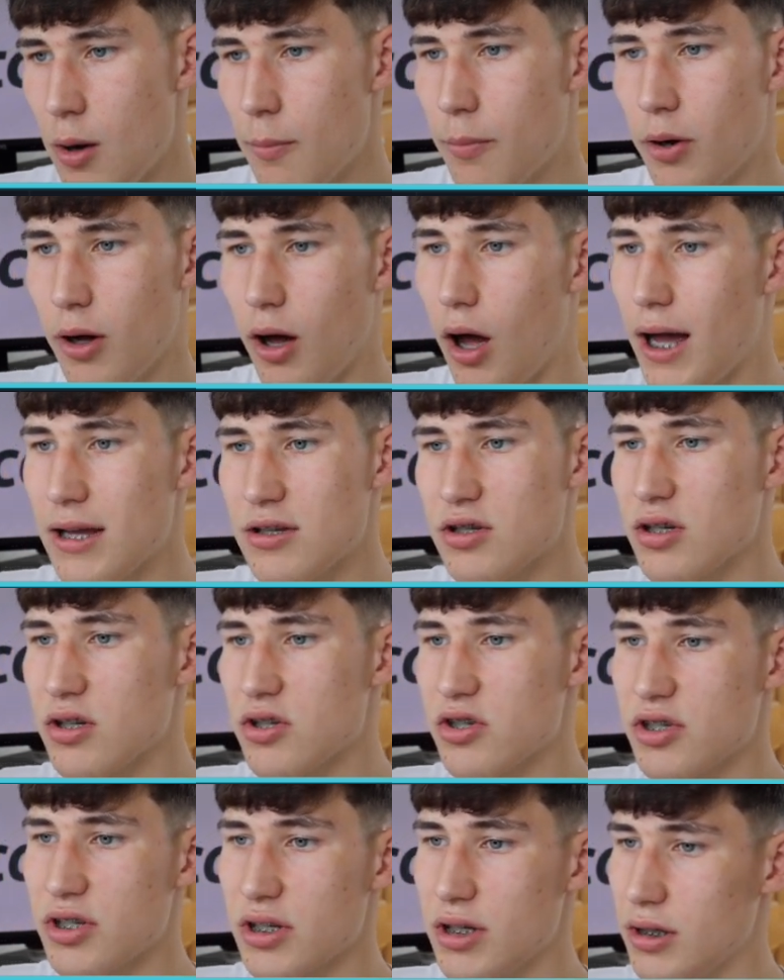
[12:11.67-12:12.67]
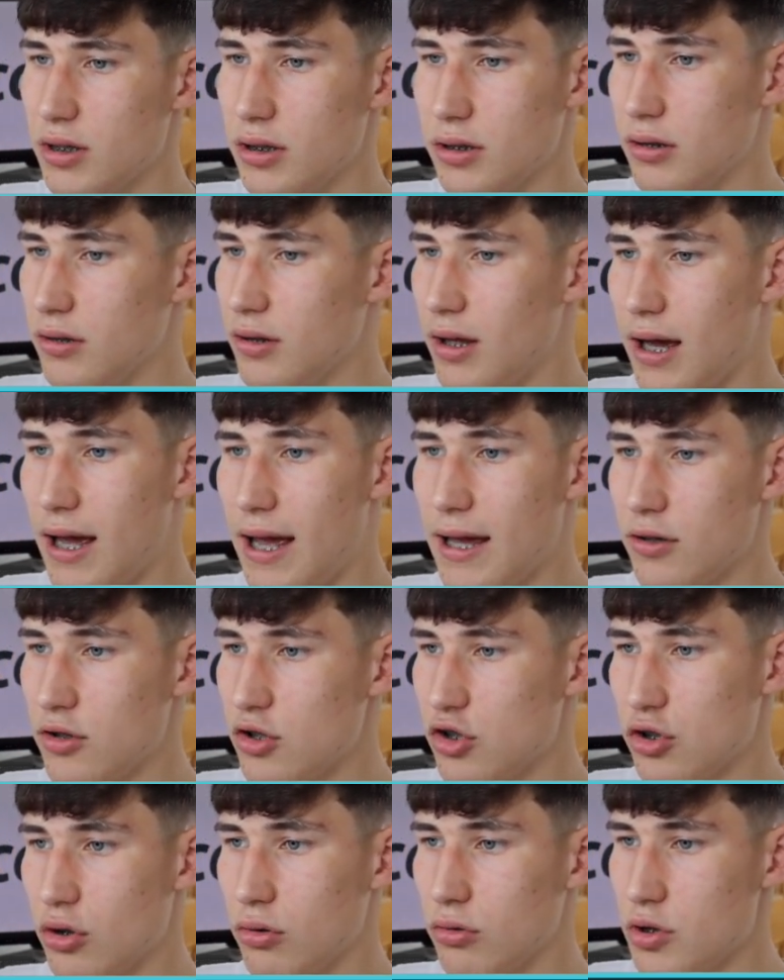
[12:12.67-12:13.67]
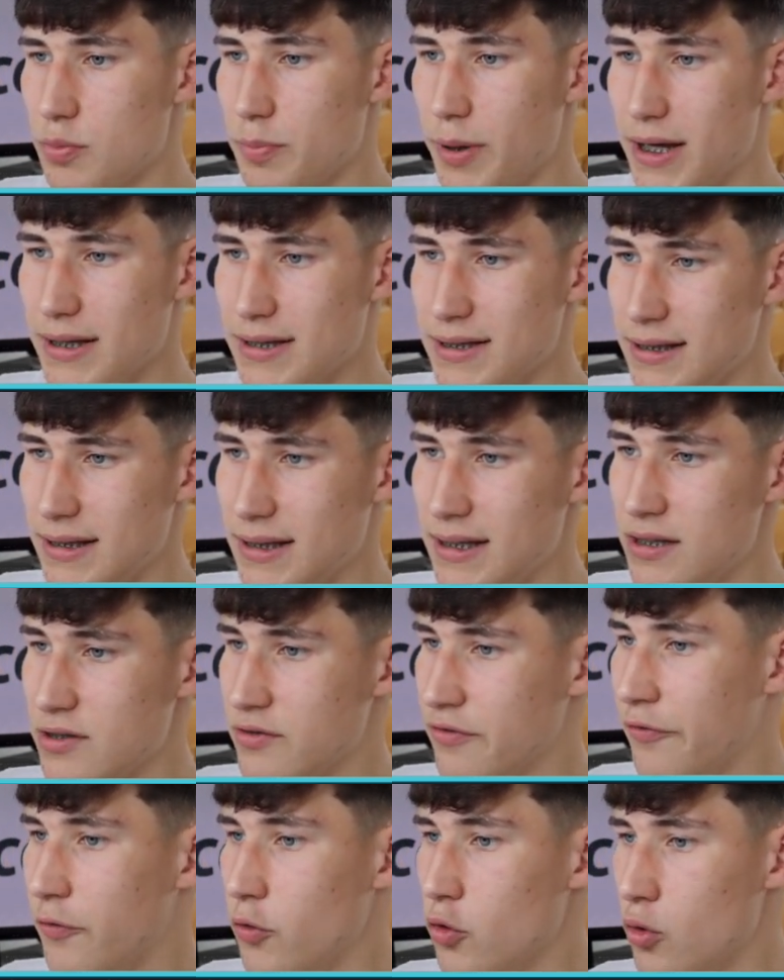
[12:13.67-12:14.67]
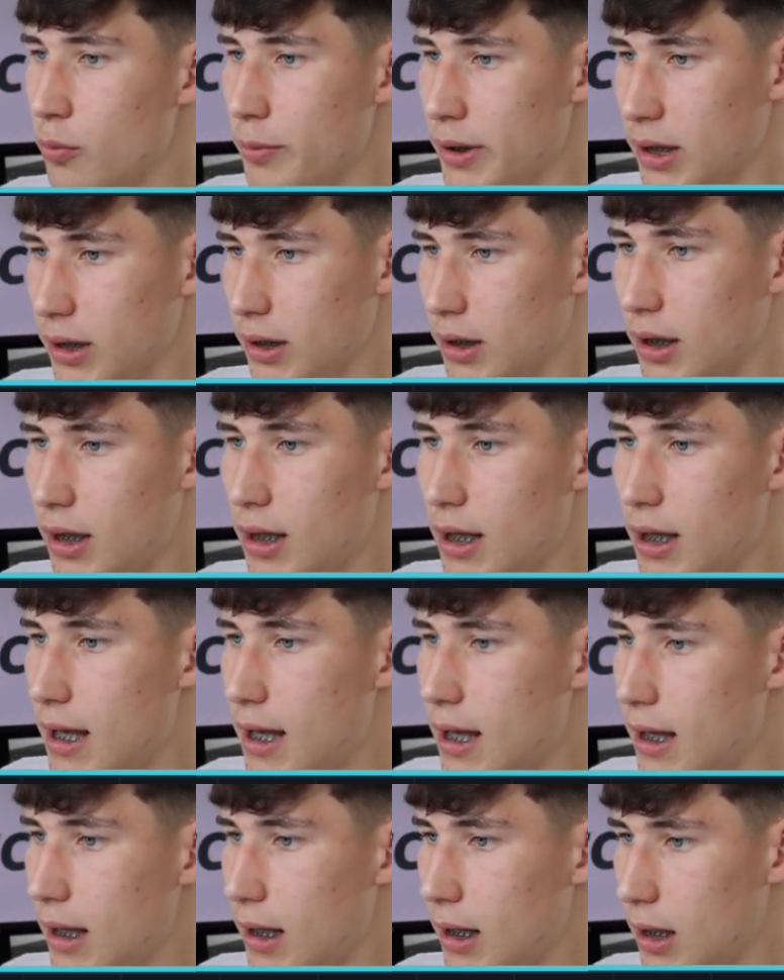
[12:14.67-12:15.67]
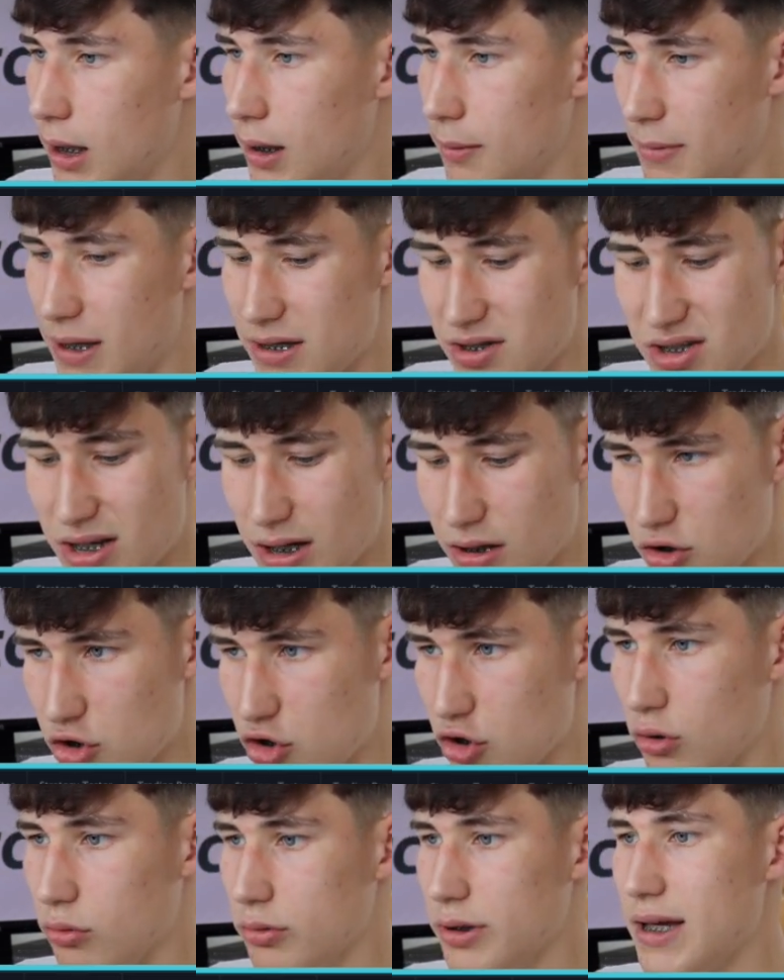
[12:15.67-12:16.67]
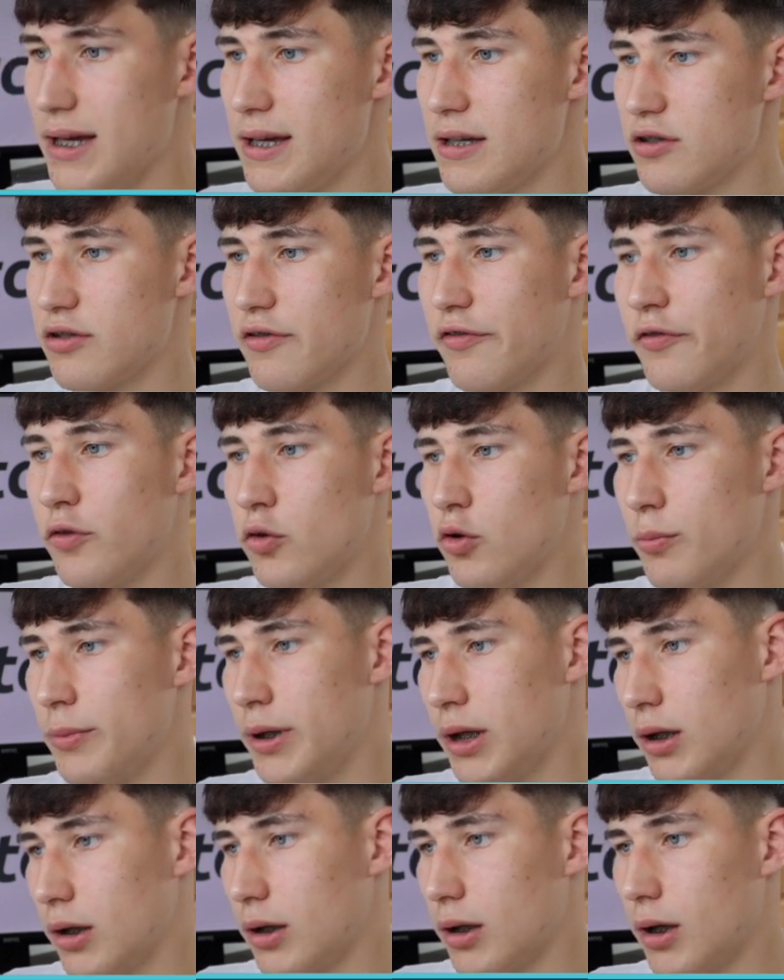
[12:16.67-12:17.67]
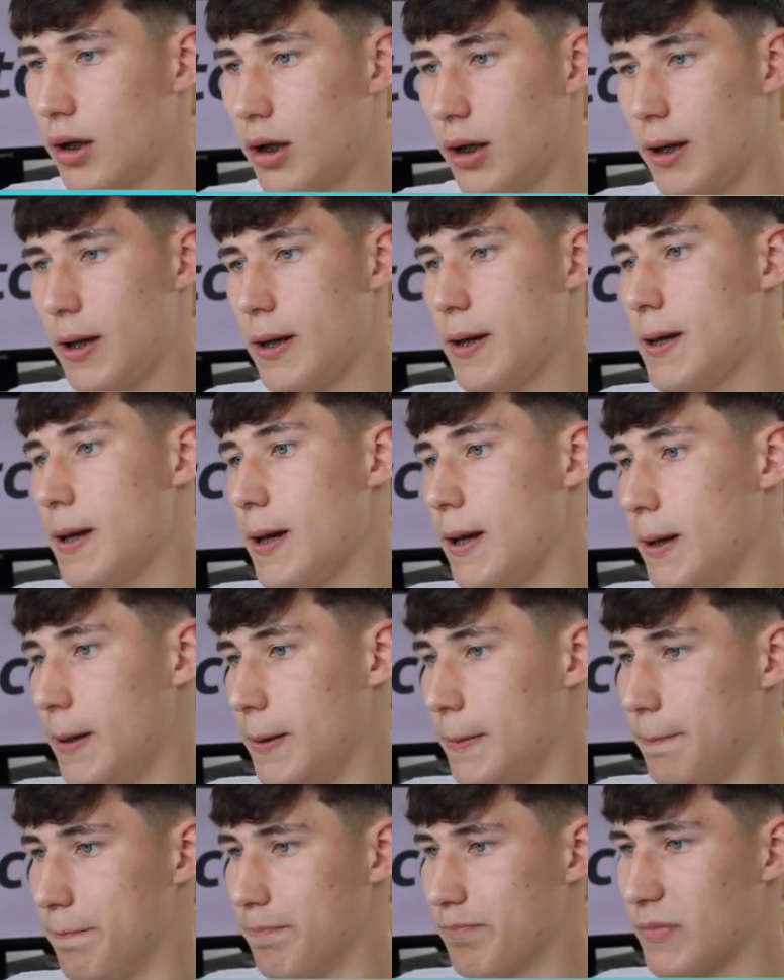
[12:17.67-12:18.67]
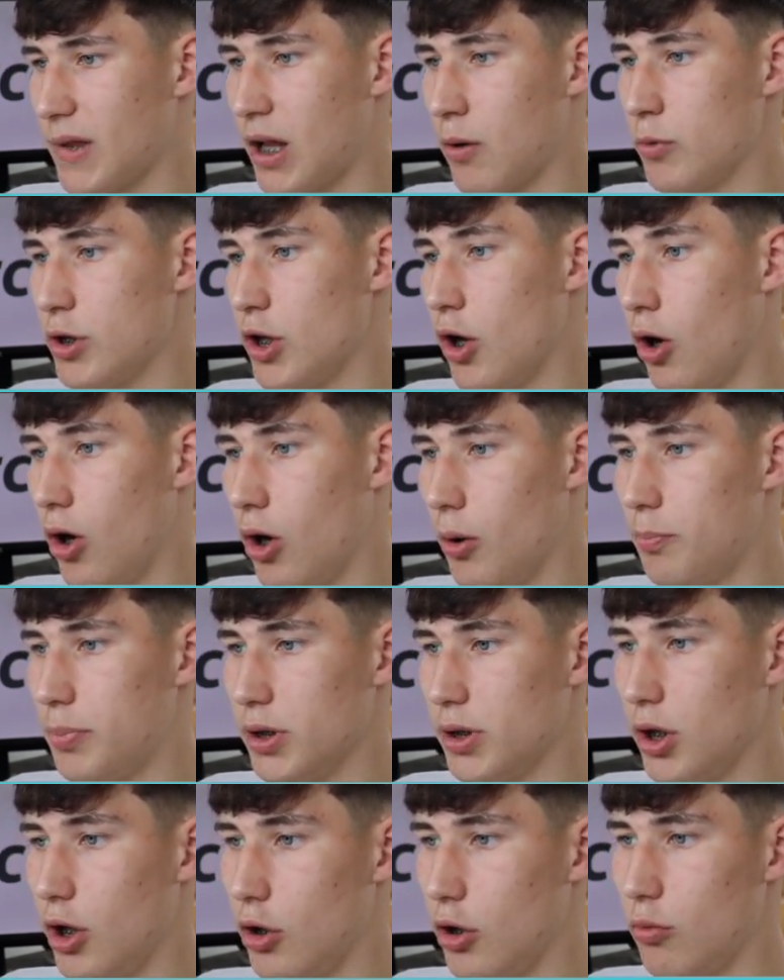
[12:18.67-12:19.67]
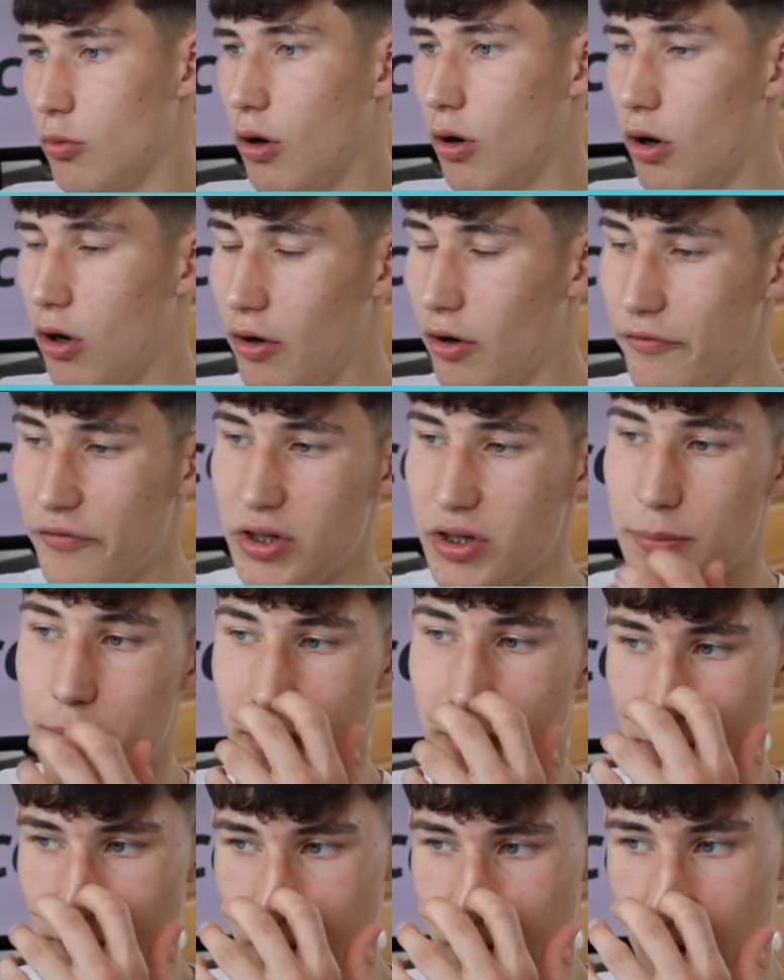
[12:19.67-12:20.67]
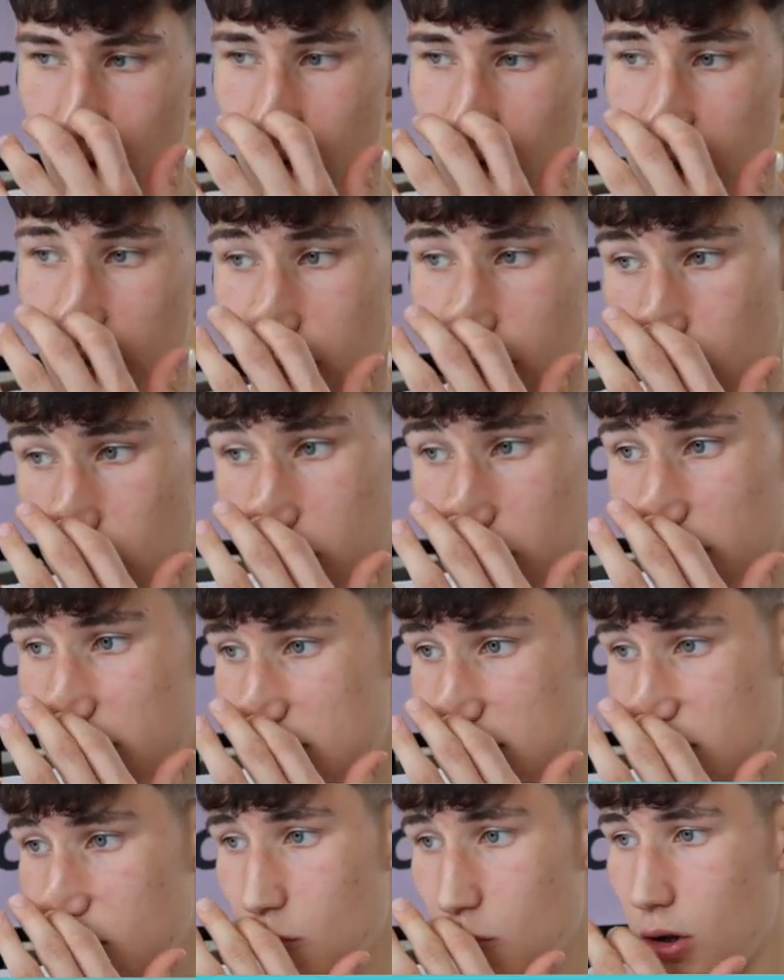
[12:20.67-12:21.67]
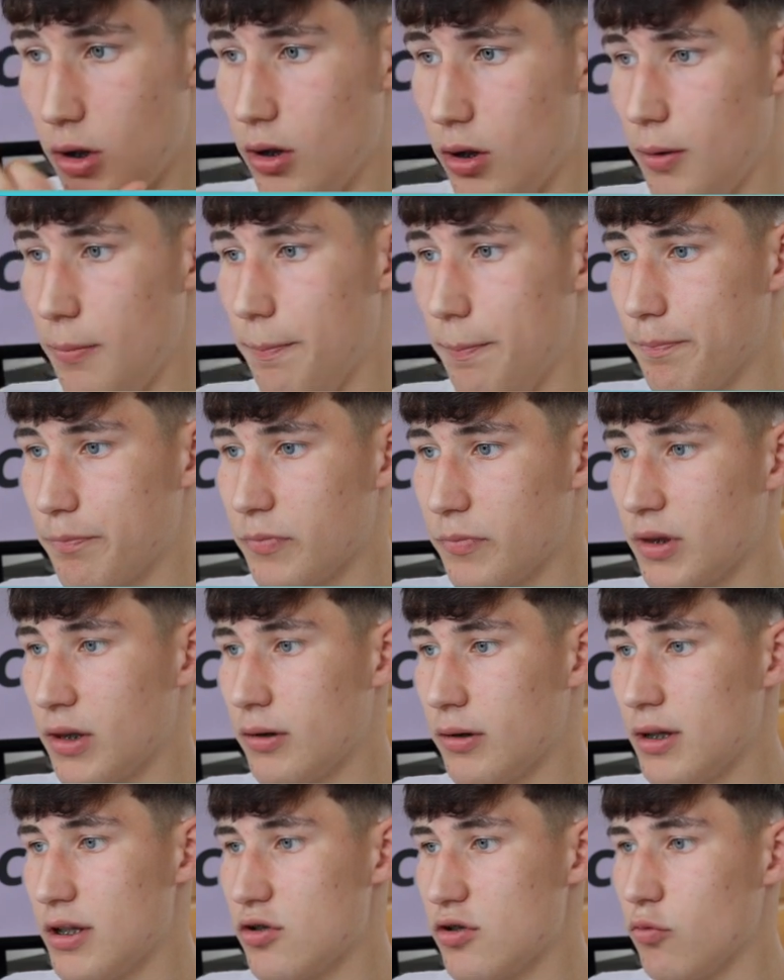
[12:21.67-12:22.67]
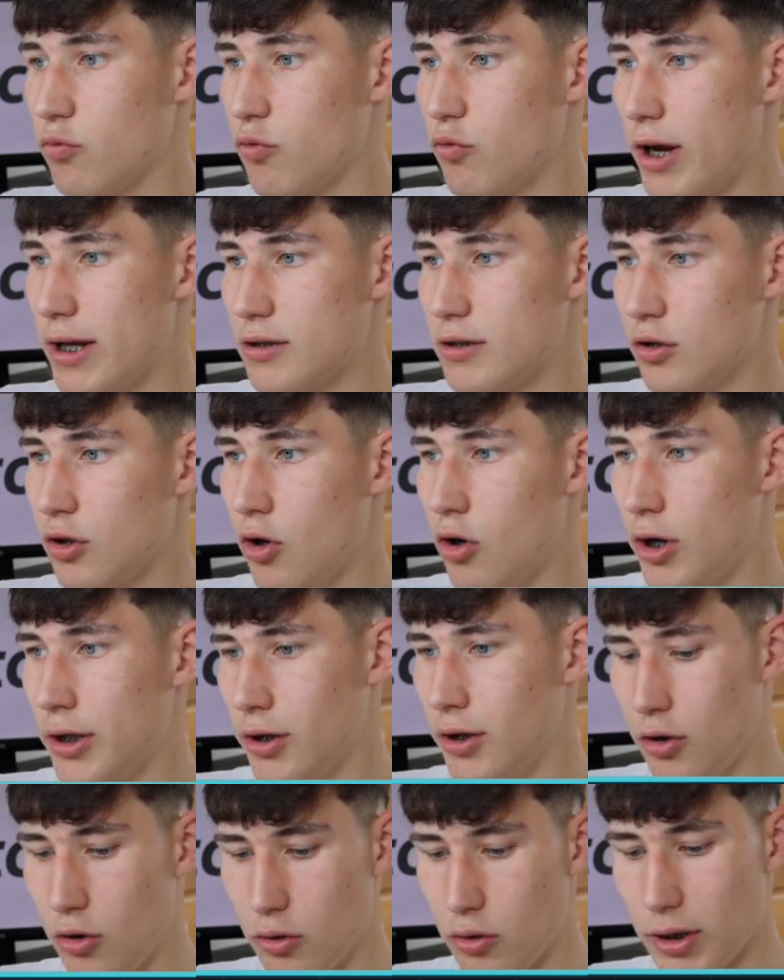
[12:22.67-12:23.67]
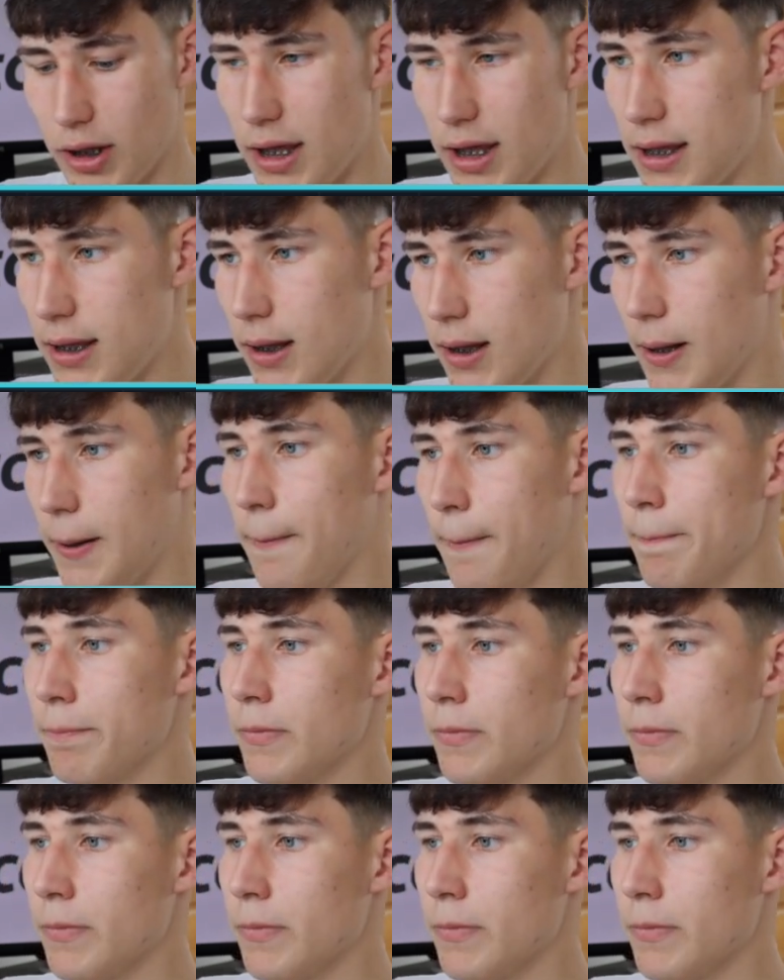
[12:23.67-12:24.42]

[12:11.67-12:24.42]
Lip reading: But as you can see, that head and shoulders pattern is forming, that second shoulder is forming, and we are below our VPVR level, this red line along here.